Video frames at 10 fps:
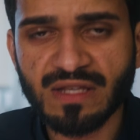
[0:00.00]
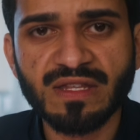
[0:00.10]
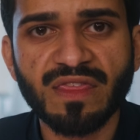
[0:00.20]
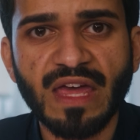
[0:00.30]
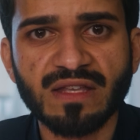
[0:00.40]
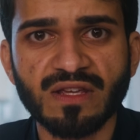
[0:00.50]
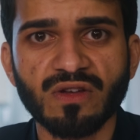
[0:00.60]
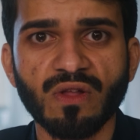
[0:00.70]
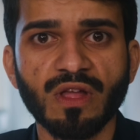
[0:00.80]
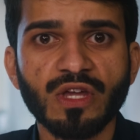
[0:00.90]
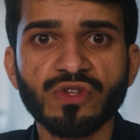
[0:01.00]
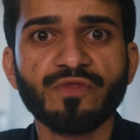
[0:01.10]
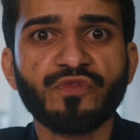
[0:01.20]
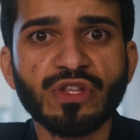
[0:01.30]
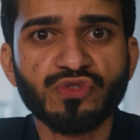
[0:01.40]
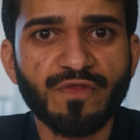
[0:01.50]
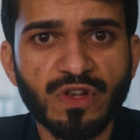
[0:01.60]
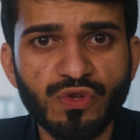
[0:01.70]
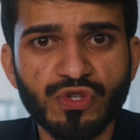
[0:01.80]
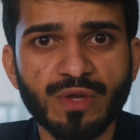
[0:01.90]
antithetical to the French
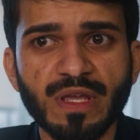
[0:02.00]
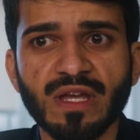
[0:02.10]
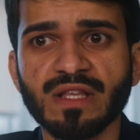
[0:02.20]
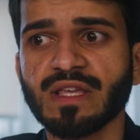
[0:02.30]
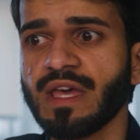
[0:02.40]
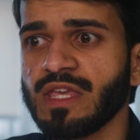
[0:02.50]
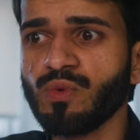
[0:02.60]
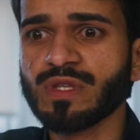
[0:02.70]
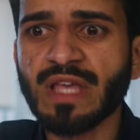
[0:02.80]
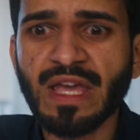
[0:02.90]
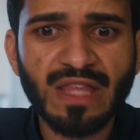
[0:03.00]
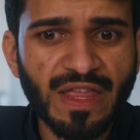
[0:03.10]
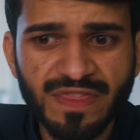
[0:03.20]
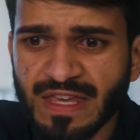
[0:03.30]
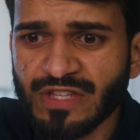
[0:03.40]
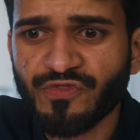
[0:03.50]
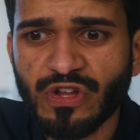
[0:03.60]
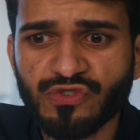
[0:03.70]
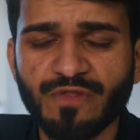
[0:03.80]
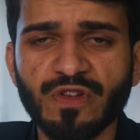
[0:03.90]
Revolution, because he was saying that these
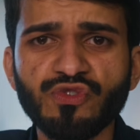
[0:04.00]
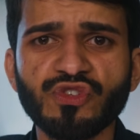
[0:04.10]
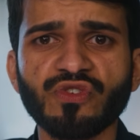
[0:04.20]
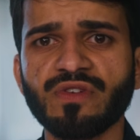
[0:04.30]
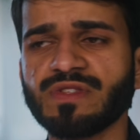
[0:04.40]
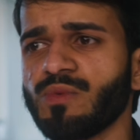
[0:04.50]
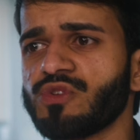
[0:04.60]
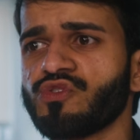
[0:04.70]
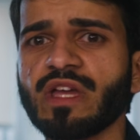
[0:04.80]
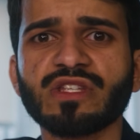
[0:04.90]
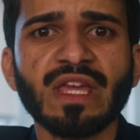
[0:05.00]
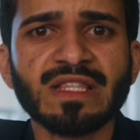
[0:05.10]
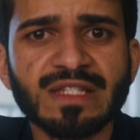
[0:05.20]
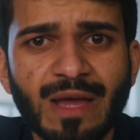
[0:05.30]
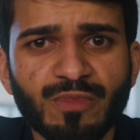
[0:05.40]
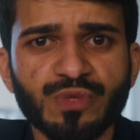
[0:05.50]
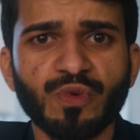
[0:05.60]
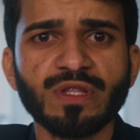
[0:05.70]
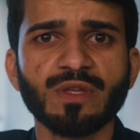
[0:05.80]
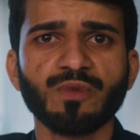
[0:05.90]
French revolutionaries, they were trying to establish
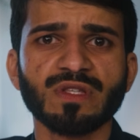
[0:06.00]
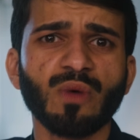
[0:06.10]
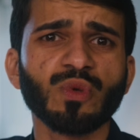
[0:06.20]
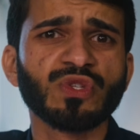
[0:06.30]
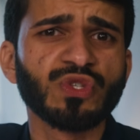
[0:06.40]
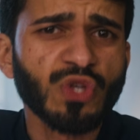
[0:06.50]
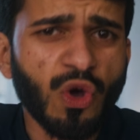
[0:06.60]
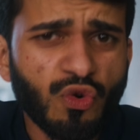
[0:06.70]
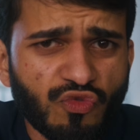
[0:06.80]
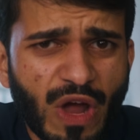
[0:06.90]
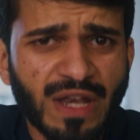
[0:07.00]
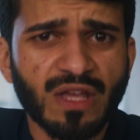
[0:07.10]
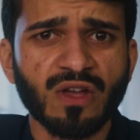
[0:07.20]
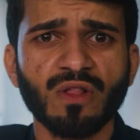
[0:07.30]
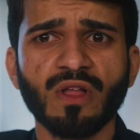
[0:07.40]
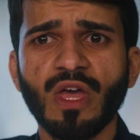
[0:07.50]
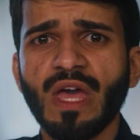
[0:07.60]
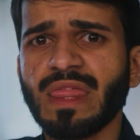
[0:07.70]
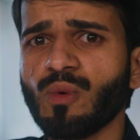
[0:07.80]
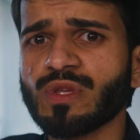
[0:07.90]
principles that was so radical,
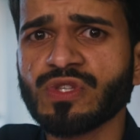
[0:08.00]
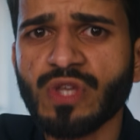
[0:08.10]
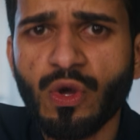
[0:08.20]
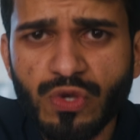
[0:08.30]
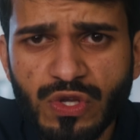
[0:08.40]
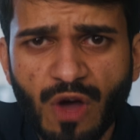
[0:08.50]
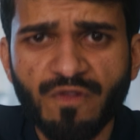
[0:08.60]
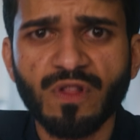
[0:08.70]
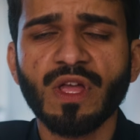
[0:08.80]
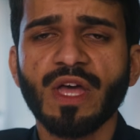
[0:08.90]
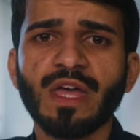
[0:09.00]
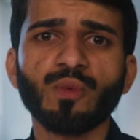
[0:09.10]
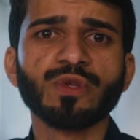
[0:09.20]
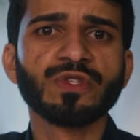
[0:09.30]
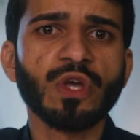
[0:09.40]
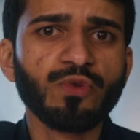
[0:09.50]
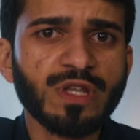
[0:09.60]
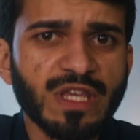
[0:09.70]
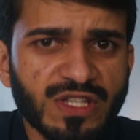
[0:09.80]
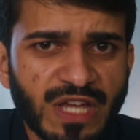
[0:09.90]
that was so novel, that was so
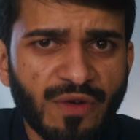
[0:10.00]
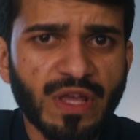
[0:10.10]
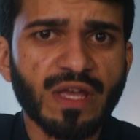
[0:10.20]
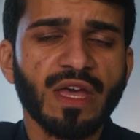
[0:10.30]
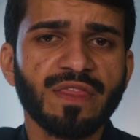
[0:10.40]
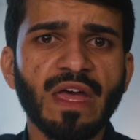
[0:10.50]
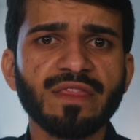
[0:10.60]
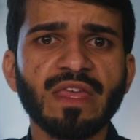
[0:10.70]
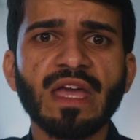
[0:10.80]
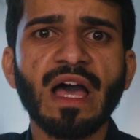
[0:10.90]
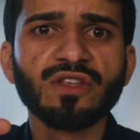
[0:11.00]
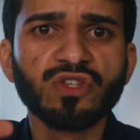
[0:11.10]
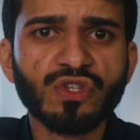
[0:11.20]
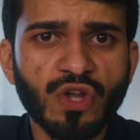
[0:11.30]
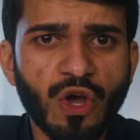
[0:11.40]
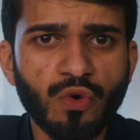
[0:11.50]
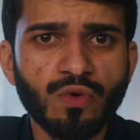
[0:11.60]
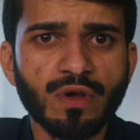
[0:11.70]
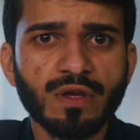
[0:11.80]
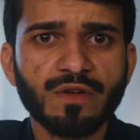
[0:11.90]
neoteric, that they had
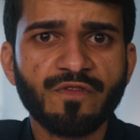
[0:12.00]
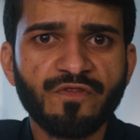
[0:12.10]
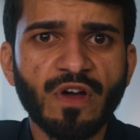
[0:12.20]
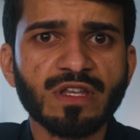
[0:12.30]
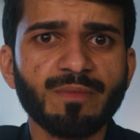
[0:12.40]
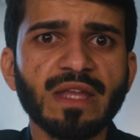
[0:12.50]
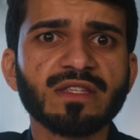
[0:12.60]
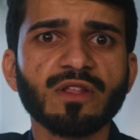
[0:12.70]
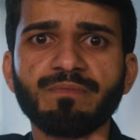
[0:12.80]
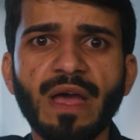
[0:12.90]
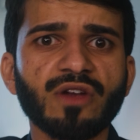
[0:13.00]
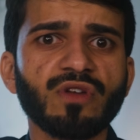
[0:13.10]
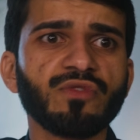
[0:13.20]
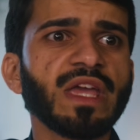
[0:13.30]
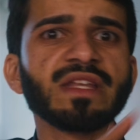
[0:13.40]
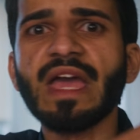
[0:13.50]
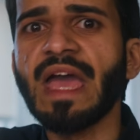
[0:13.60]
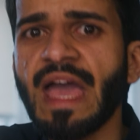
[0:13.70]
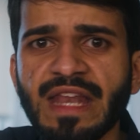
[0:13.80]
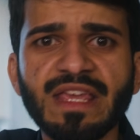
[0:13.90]
no fundamental background in
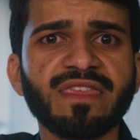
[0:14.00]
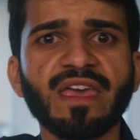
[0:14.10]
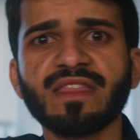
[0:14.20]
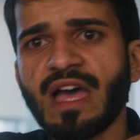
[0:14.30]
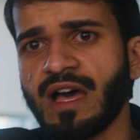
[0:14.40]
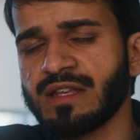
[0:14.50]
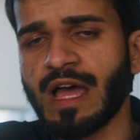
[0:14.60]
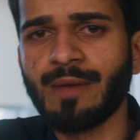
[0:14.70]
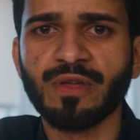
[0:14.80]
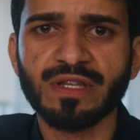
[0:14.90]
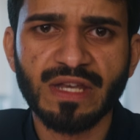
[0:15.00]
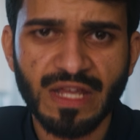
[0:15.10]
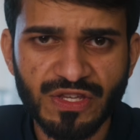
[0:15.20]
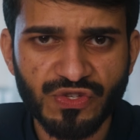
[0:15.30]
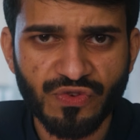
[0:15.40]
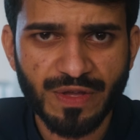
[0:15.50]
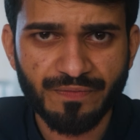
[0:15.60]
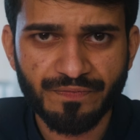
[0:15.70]
anything that had happened in history.